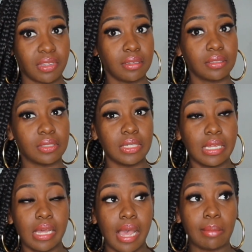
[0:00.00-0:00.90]
Oh,
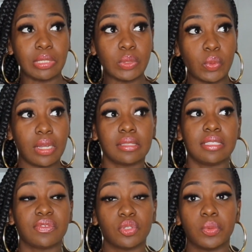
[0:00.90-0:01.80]
I'm gonna walk
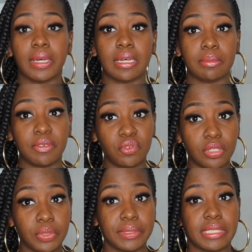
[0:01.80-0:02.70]
these for a while
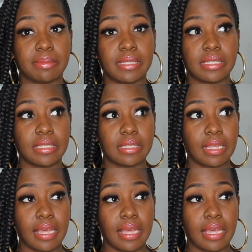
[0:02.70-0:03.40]
before Christmas.